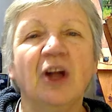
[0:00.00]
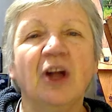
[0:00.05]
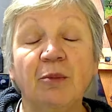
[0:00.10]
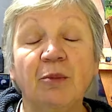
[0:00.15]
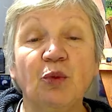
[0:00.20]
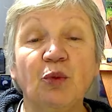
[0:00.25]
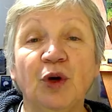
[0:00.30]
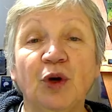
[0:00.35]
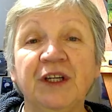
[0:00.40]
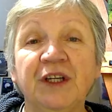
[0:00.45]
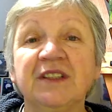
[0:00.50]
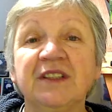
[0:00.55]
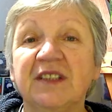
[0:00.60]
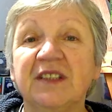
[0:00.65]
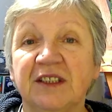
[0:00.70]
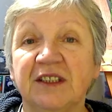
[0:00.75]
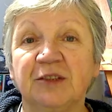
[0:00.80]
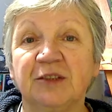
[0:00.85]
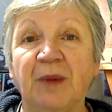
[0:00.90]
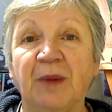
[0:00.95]
number one,
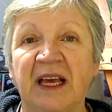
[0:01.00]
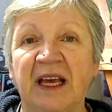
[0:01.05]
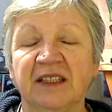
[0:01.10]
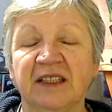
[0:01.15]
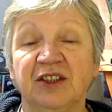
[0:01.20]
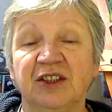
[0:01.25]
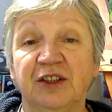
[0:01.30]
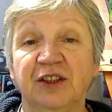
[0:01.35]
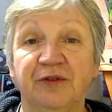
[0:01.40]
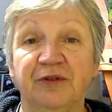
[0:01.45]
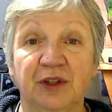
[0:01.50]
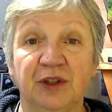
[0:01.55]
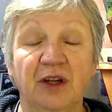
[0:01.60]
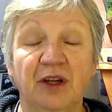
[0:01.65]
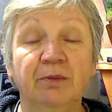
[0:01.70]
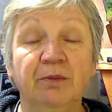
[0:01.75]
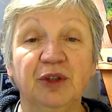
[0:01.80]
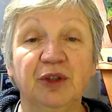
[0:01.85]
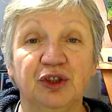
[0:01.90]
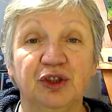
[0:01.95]
it's expensive.
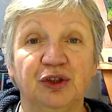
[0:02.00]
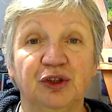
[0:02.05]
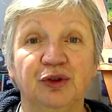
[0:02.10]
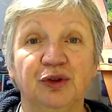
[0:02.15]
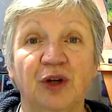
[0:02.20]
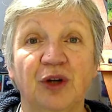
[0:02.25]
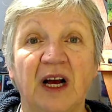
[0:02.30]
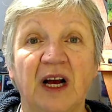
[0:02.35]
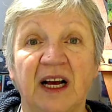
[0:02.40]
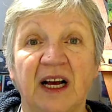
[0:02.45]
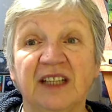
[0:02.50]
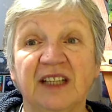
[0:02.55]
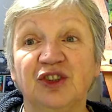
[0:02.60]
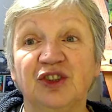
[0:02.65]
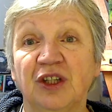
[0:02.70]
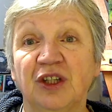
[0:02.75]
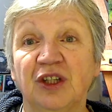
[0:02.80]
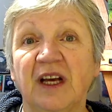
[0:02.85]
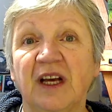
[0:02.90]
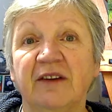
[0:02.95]
And number two, I
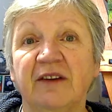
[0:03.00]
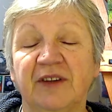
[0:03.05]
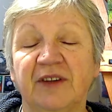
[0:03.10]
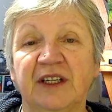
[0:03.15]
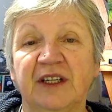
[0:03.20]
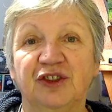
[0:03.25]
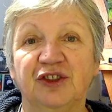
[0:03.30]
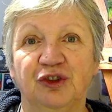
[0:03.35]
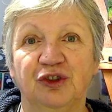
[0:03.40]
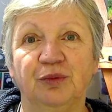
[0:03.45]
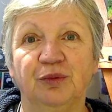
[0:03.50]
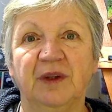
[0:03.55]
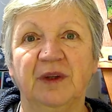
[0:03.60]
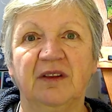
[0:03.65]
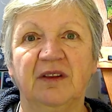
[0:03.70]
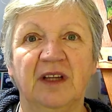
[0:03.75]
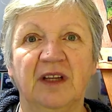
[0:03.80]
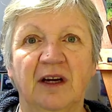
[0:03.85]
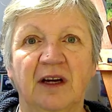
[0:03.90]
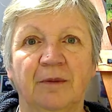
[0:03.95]
actually have an issue
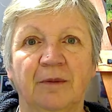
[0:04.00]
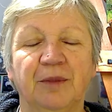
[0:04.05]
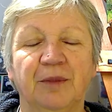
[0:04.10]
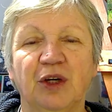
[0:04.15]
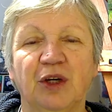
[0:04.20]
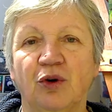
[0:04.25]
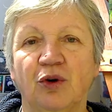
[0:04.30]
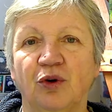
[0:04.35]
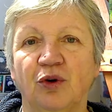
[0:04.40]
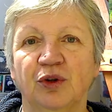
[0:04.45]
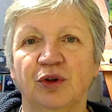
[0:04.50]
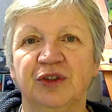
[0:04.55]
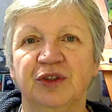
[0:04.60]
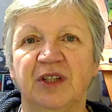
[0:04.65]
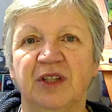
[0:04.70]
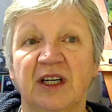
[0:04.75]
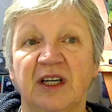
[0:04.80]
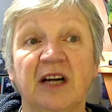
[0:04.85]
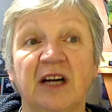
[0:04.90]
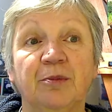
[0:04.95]
with that
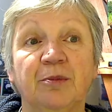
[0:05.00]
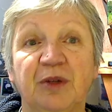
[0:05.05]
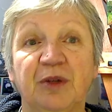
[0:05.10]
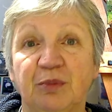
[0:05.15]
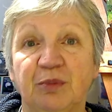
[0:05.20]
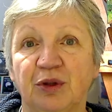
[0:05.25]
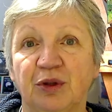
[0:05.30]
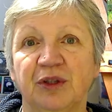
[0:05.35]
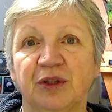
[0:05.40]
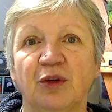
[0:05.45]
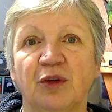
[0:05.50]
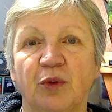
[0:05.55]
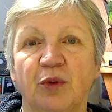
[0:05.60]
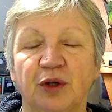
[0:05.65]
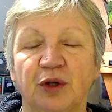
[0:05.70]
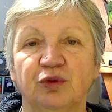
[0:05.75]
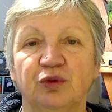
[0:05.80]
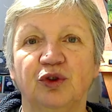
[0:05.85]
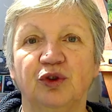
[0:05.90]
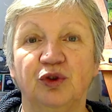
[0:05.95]
because there are people in the
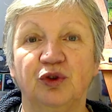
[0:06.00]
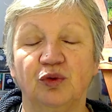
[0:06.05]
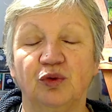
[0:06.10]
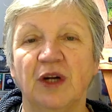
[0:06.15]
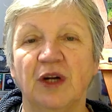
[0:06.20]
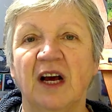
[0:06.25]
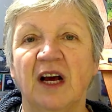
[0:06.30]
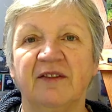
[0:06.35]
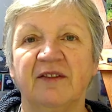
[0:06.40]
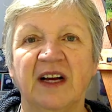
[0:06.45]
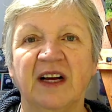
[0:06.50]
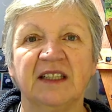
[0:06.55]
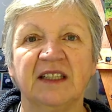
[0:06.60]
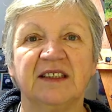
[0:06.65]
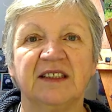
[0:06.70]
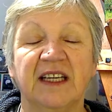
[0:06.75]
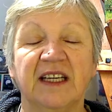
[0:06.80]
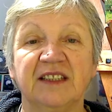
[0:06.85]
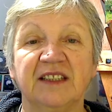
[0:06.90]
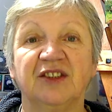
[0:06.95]
world who don't have
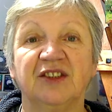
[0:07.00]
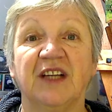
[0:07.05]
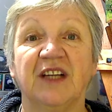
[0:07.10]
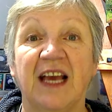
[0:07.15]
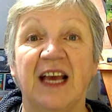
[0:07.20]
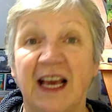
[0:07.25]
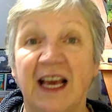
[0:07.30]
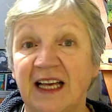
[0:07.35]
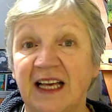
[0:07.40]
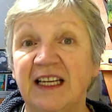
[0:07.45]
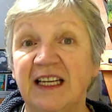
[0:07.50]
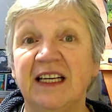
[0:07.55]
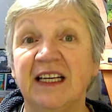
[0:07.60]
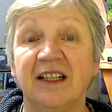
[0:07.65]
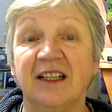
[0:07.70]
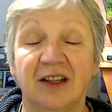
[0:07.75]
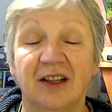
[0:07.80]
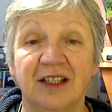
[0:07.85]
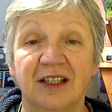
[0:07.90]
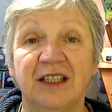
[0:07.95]
access to
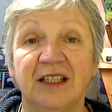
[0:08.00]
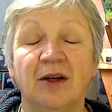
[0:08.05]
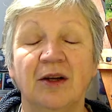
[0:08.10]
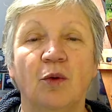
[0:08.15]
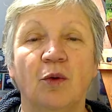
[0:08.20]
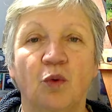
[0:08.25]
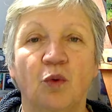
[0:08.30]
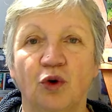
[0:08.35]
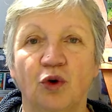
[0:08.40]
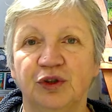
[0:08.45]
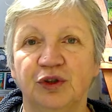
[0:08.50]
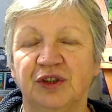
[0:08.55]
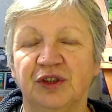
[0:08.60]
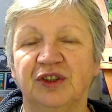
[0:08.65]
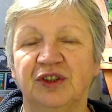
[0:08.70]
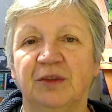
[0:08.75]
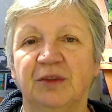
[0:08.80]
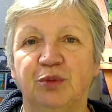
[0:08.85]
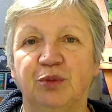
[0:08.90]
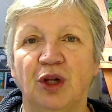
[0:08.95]
any clean
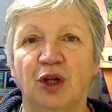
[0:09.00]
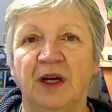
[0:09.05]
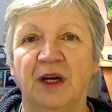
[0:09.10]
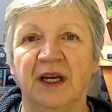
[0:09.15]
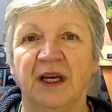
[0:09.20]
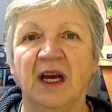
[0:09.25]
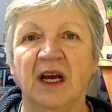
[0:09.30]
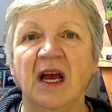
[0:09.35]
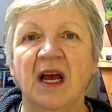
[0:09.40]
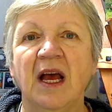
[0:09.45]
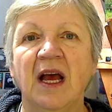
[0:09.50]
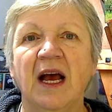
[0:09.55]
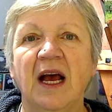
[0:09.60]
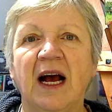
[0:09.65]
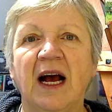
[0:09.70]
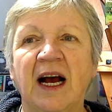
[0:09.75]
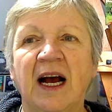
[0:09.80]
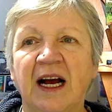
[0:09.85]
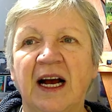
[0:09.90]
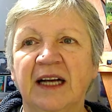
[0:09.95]
water supply.
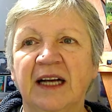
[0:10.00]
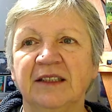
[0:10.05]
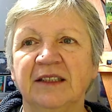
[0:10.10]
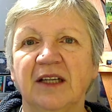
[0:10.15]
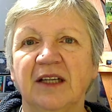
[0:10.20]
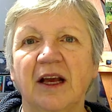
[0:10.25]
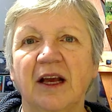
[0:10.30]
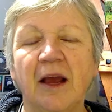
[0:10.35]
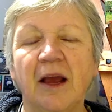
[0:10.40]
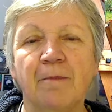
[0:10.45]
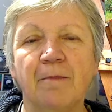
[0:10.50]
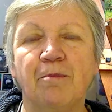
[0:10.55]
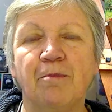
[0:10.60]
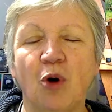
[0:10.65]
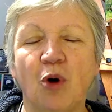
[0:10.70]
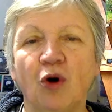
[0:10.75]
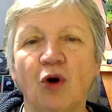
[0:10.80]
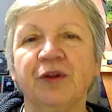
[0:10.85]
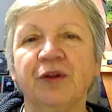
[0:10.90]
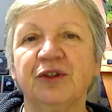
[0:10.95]
And it
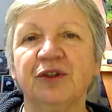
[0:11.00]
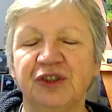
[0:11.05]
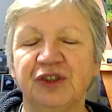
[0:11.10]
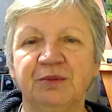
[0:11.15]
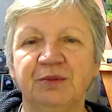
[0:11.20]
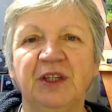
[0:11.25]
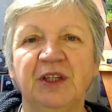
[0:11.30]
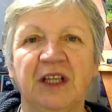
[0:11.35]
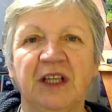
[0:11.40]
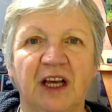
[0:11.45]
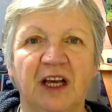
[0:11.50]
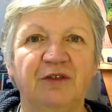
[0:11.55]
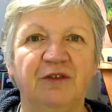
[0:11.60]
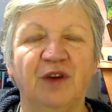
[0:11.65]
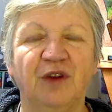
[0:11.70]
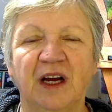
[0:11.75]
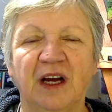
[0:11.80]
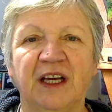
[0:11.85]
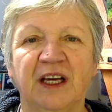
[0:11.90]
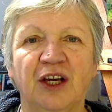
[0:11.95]
bothers me
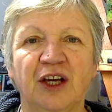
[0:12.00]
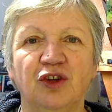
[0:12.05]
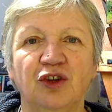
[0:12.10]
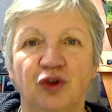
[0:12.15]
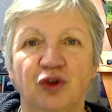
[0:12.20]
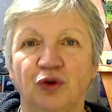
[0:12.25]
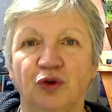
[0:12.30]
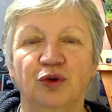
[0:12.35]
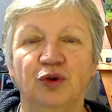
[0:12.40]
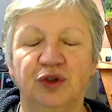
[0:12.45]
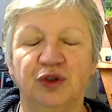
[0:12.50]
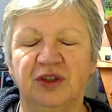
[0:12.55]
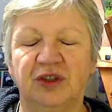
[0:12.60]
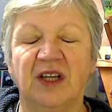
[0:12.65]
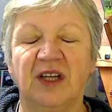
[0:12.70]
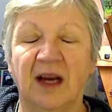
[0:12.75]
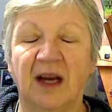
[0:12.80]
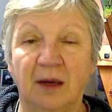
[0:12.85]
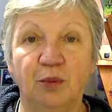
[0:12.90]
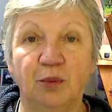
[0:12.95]
if I use
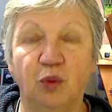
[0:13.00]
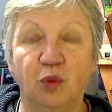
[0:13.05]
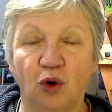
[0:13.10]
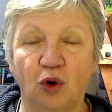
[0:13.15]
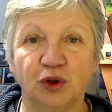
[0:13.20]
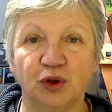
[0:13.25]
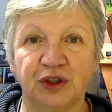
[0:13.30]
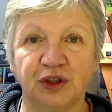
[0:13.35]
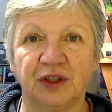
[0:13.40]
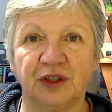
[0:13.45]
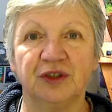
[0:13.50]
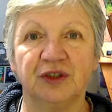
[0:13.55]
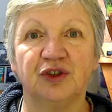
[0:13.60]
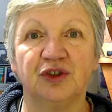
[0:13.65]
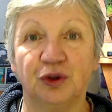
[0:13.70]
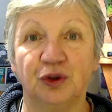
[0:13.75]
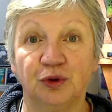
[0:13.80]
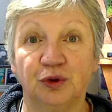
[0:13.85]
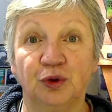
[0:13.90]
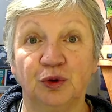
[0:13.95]
tap water
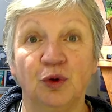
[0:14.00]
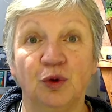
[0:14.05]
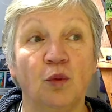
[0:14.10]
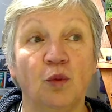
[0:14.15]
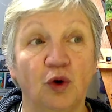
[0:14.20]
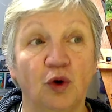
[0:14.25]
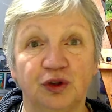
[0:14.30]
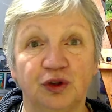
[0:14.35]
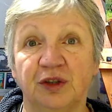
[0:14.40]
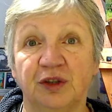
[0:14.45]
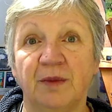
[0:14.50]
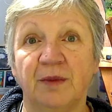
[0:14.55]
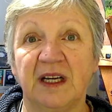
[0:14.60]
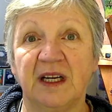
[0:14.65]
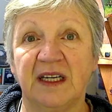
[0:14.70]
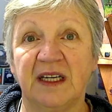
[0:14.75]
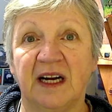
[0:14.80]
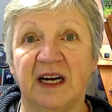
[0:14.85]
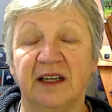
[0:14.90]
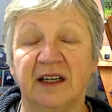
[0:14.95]
to water
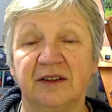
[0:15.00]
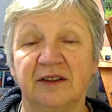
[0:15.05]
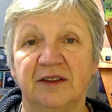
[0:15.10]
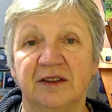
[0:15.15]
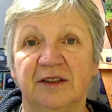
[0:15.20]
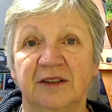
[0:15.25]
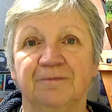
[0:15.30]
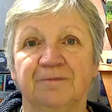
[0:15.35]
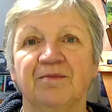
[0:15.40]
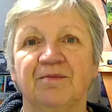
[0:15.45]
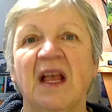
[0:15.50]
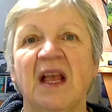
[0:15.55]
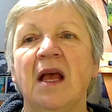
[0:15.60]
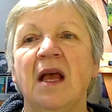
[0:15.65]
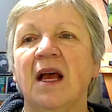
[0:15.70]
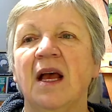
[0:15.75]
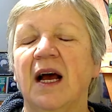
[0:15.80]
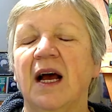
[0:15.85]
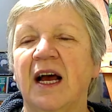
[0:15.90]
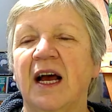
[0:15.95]
my garden.
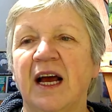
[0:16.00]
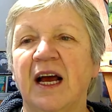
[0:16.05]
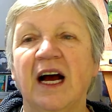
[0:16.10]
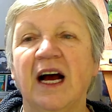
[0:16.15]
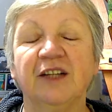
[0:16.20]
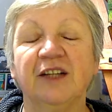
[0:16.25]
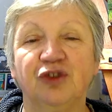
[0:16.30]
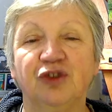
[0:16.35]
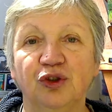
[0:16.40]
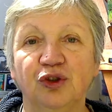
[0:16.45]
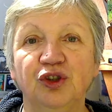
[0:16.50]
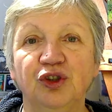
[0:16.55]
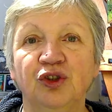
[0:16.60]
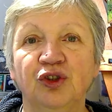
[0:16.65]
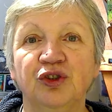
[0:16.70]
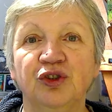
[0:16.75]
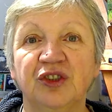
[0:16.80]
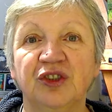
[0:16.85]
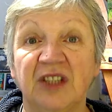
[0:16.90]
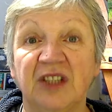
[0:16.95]
I do
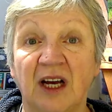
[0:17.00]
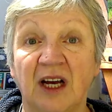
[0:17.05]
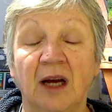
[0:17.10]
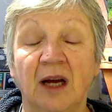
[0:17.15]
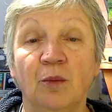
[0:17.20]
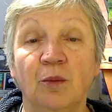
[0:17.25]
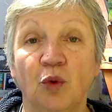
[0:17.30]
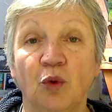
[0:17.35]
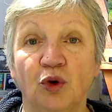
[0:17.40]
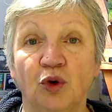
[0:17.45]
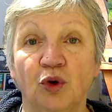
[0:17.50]
use tap